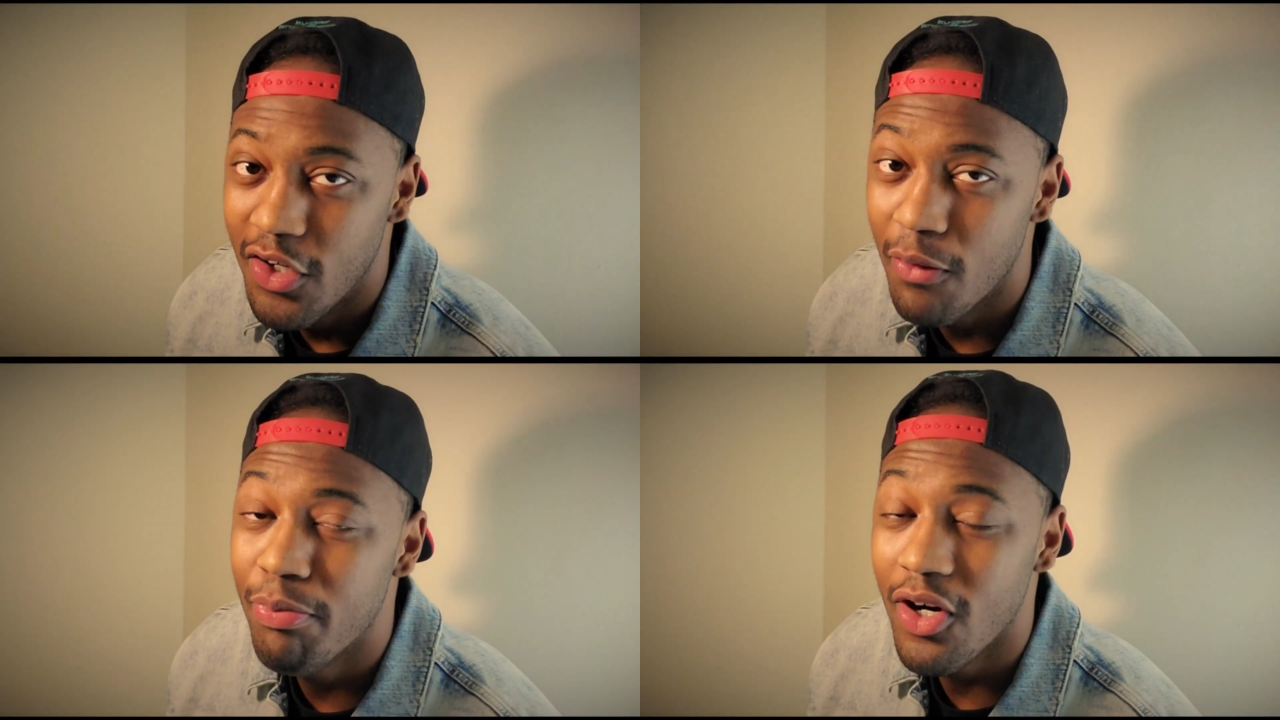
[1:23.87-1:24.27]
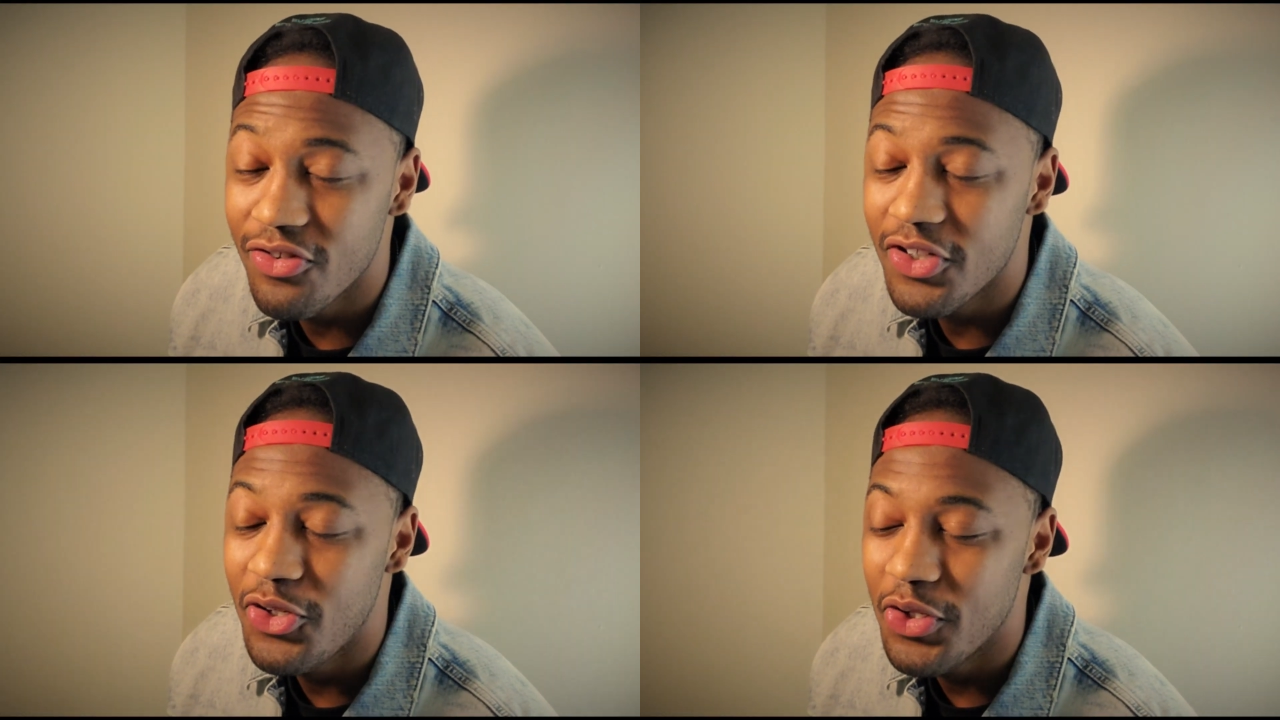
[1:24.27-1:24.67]
you're
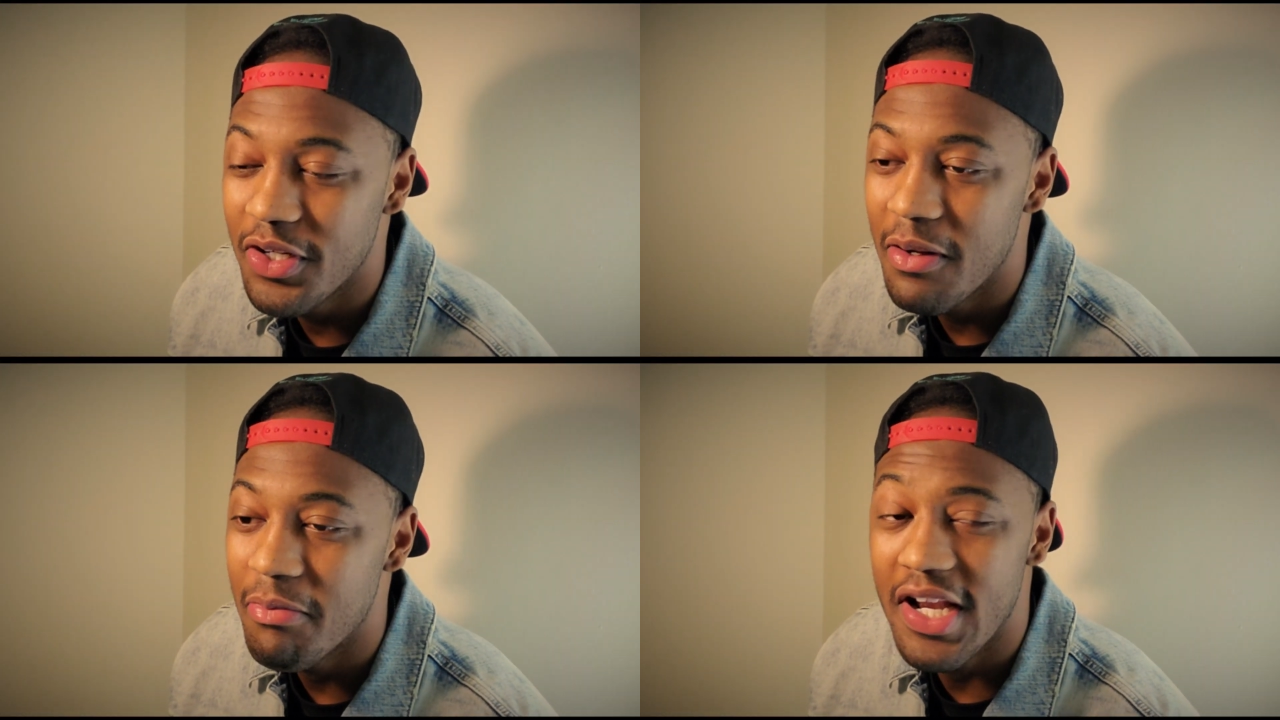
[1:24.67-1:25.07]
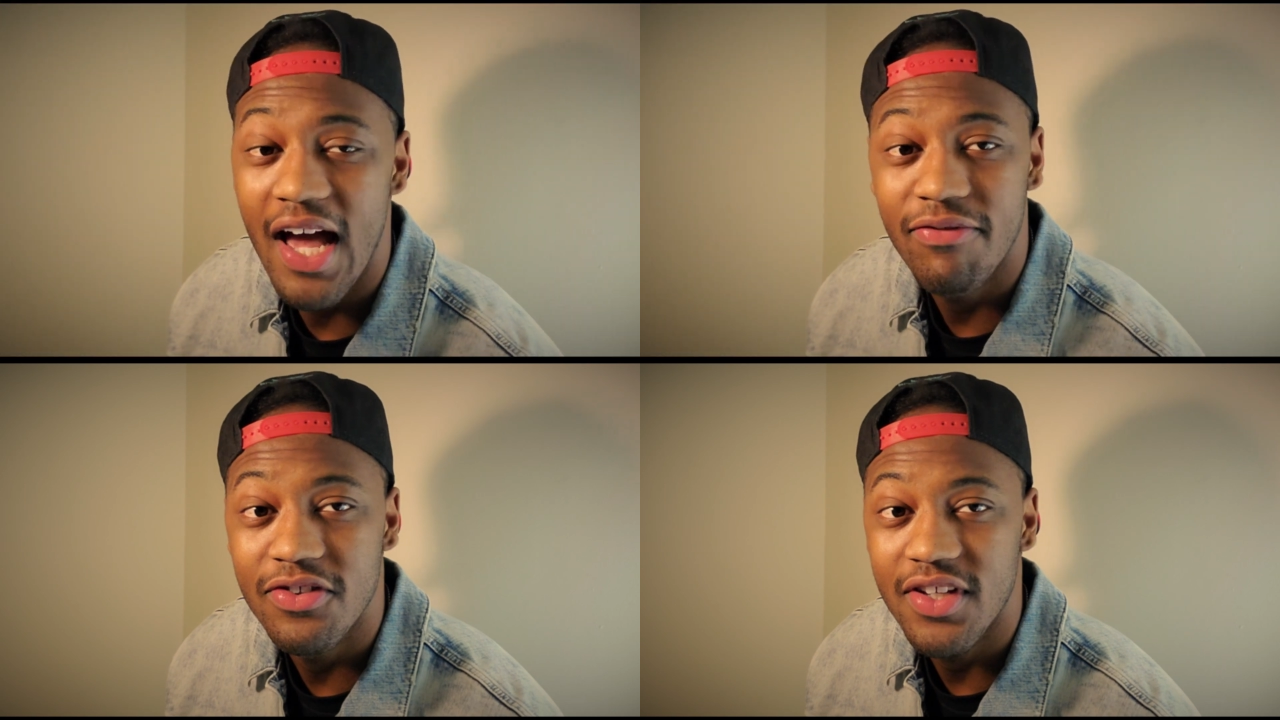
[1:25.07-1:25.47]
persecuted but
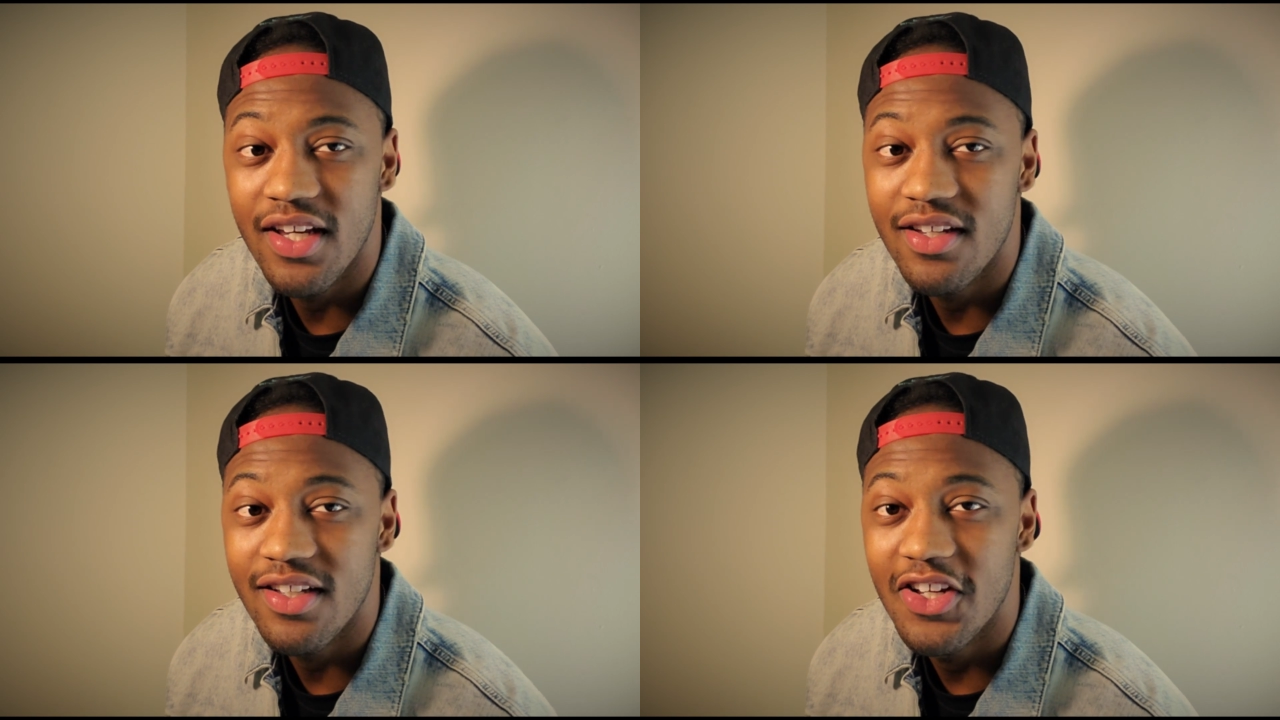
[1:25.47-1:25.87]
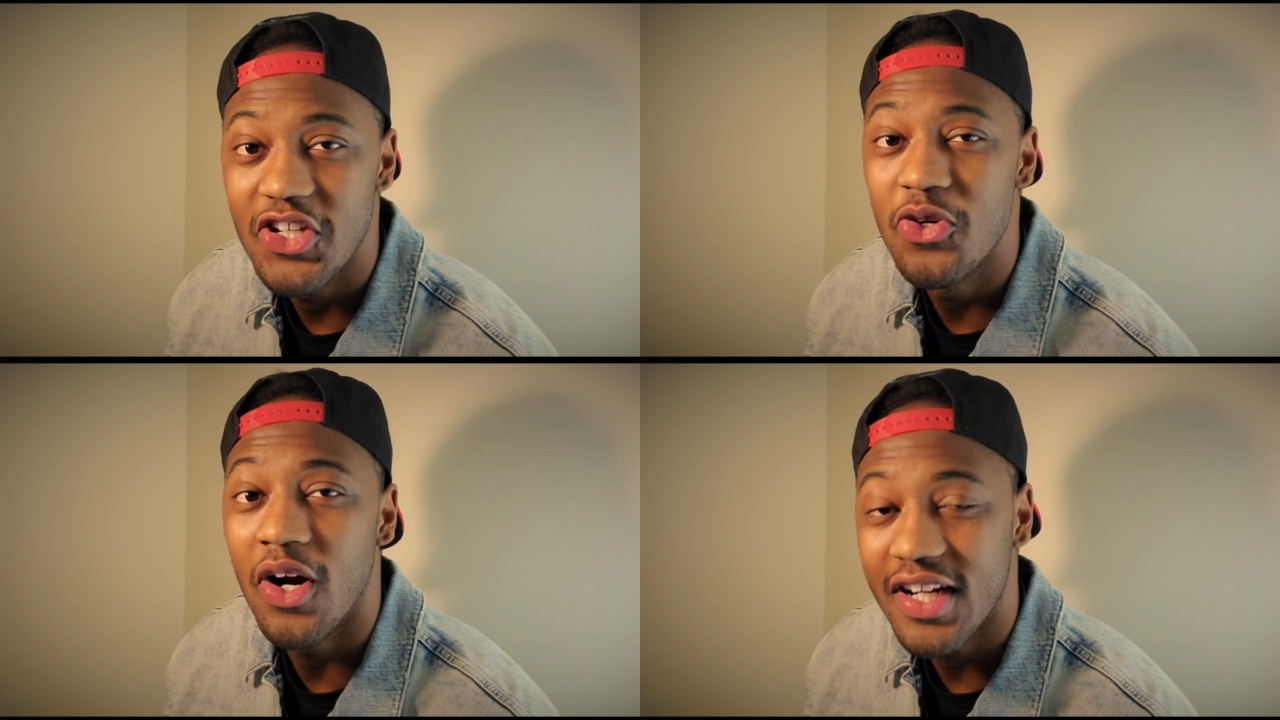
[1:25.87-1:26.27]
not forsaken.
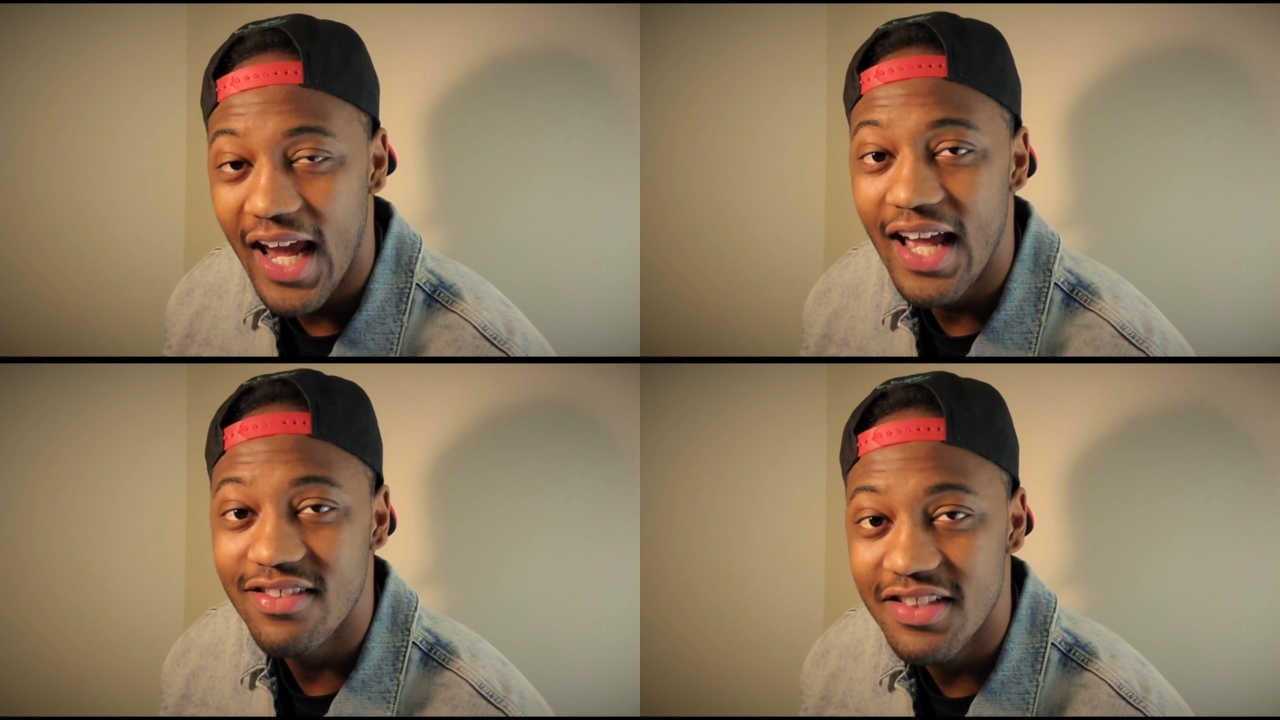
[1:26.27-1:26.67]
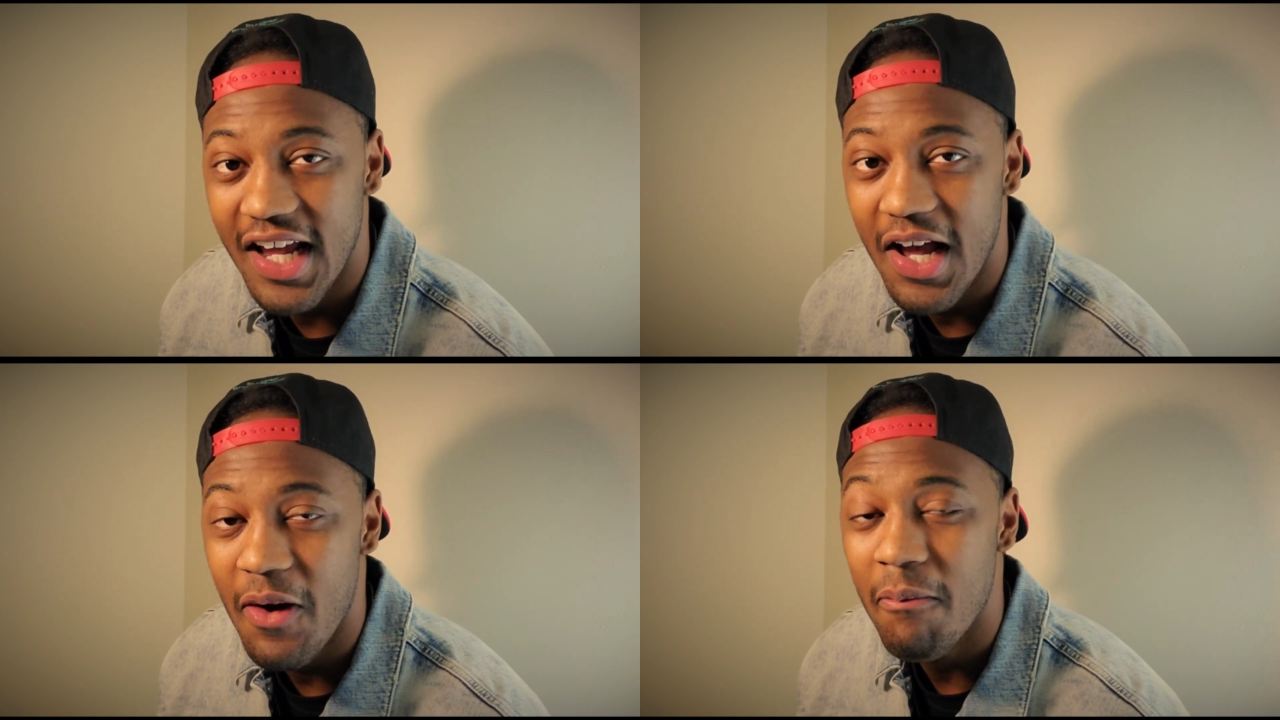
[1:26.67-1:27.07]
You are cast
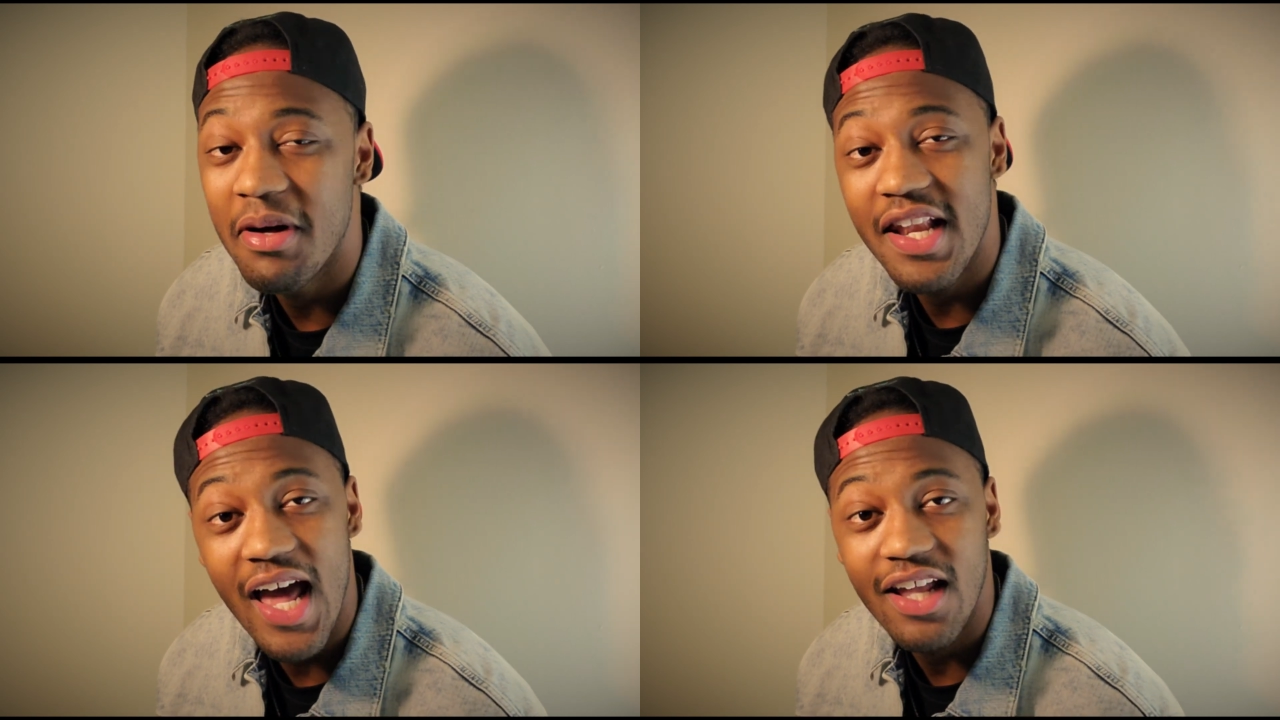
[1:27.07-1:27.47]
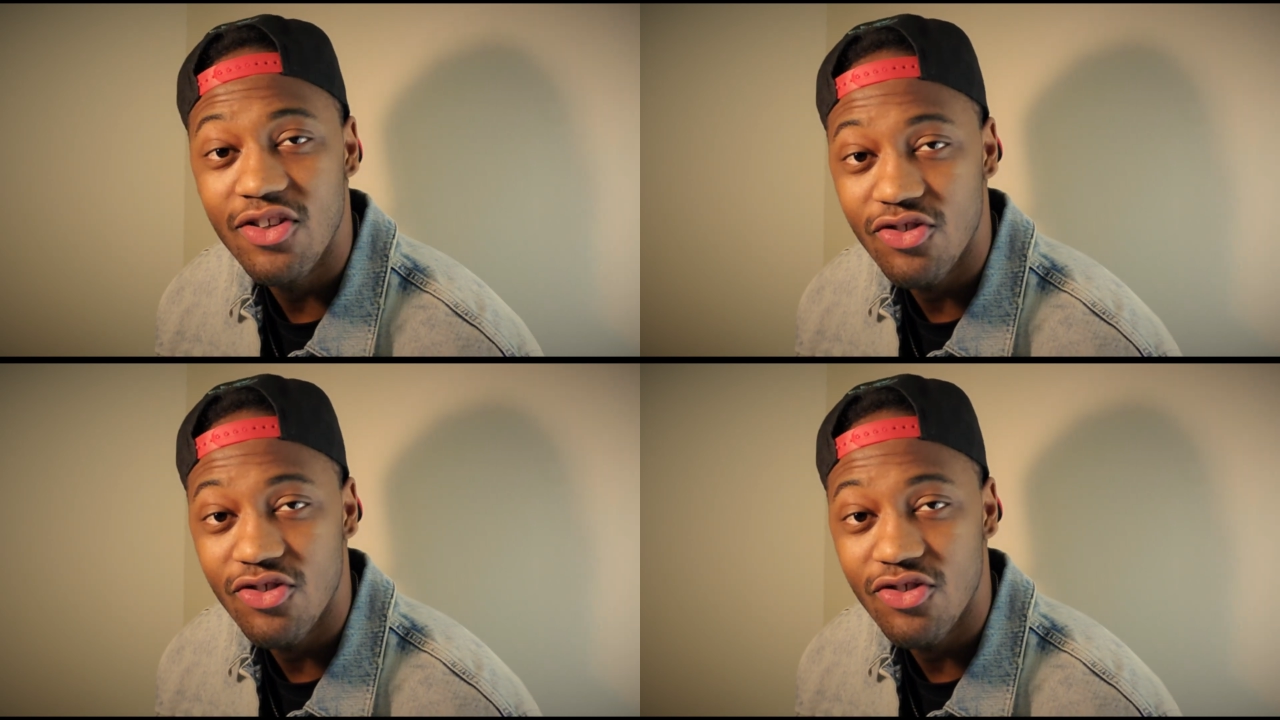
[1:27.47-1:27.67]
down but not